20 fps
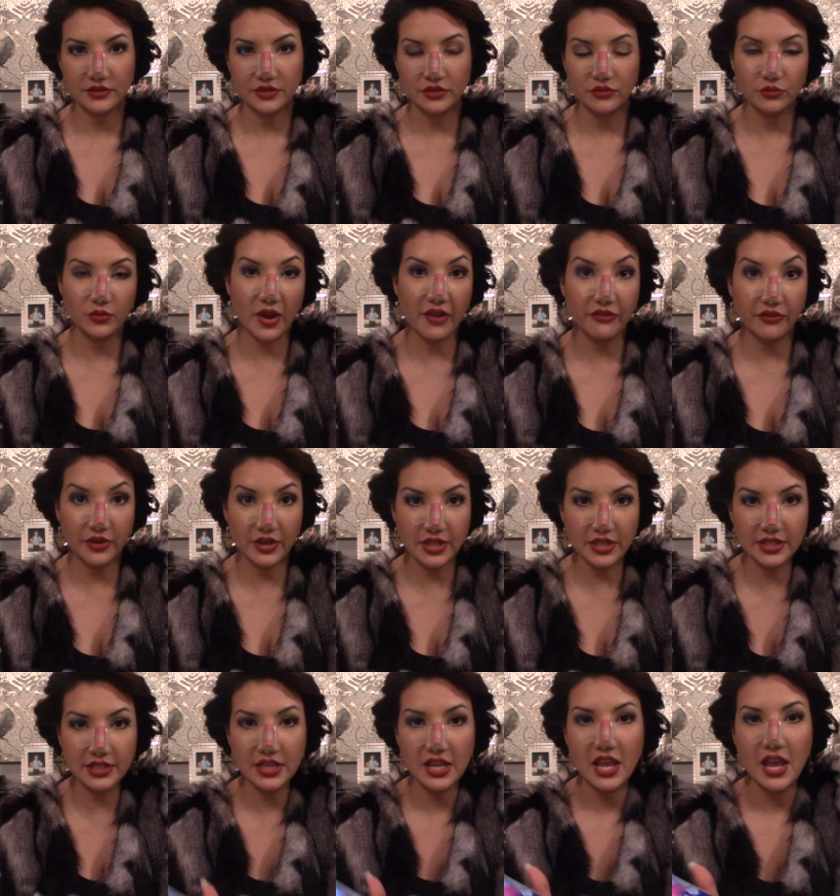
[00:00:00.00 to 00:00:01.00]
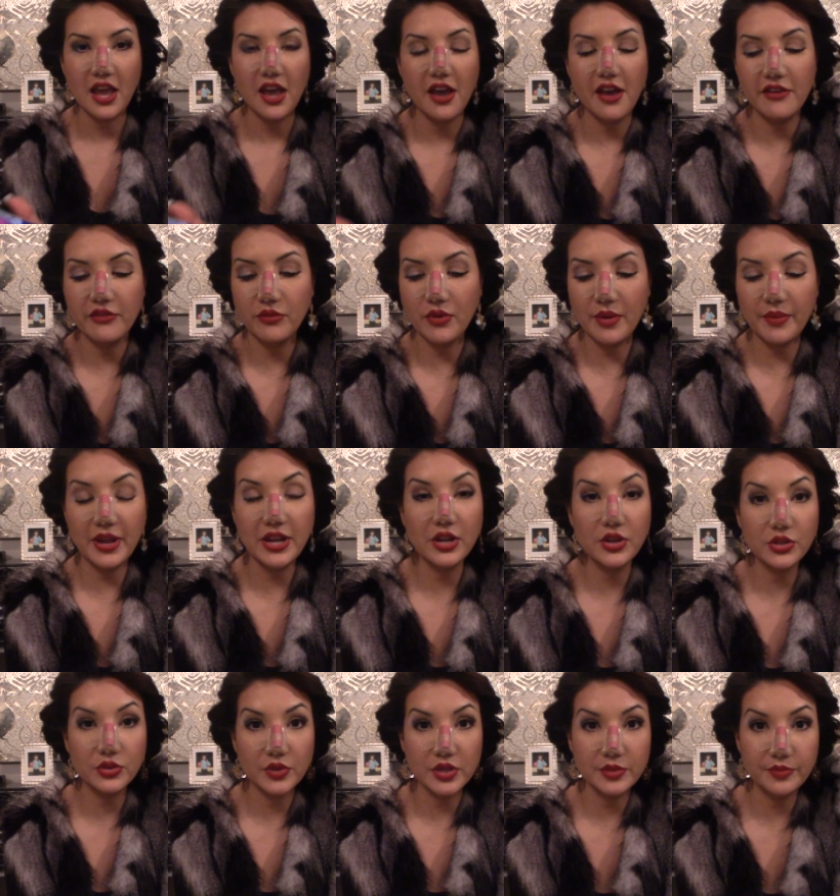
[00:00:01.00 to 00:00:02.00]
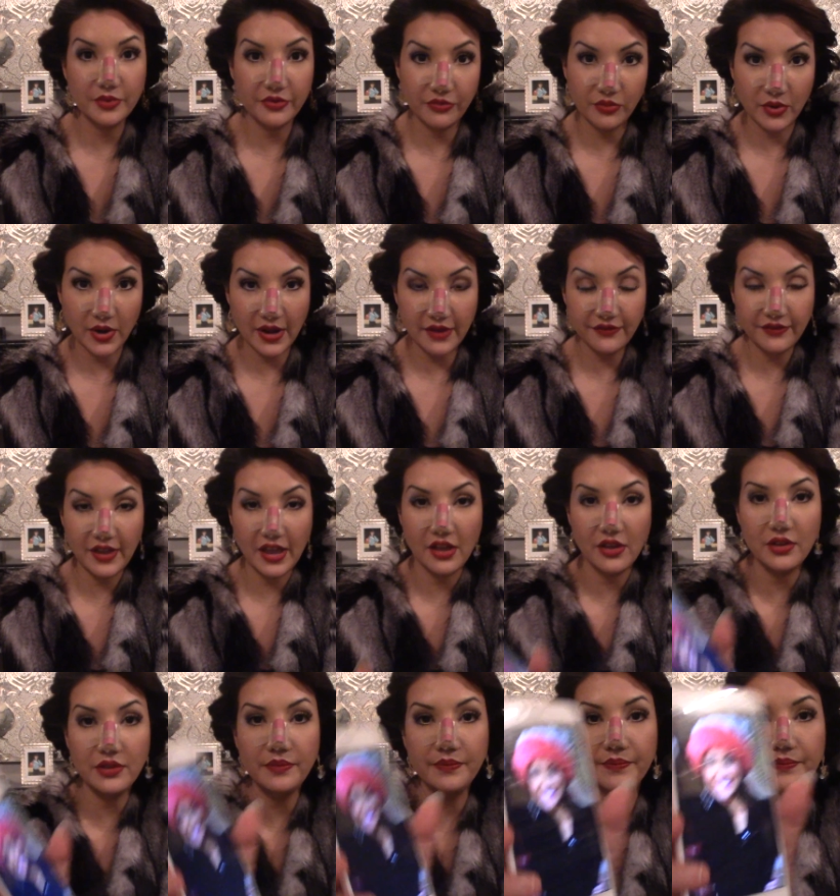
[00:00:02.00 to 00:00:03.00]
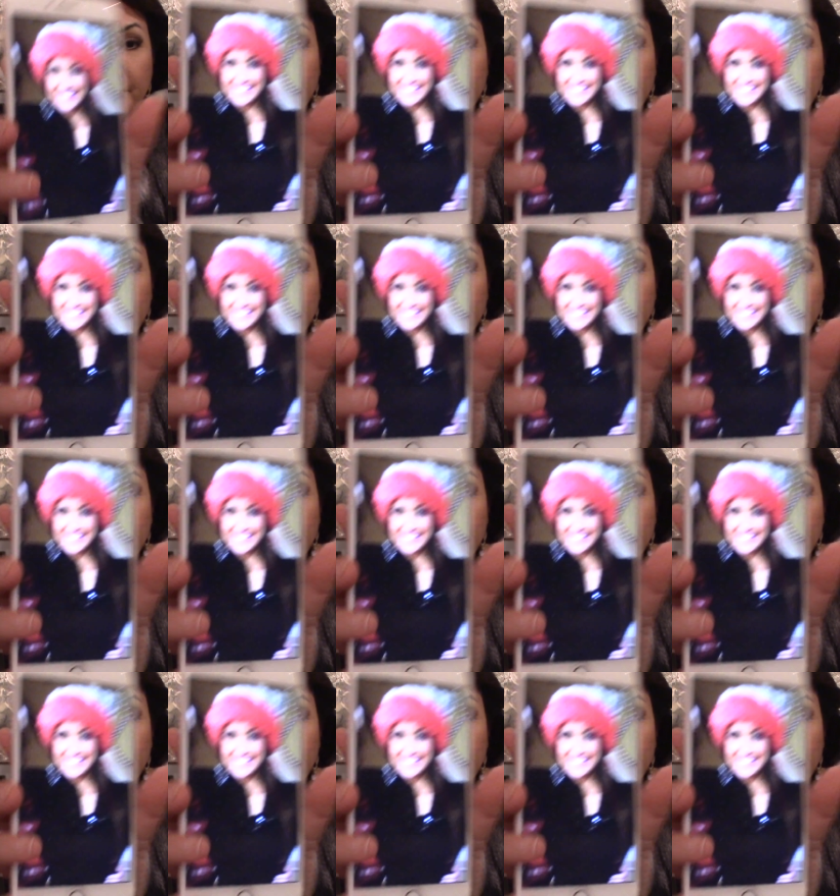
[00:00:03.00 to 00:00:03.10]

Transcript: reference of what my nose was before I fell.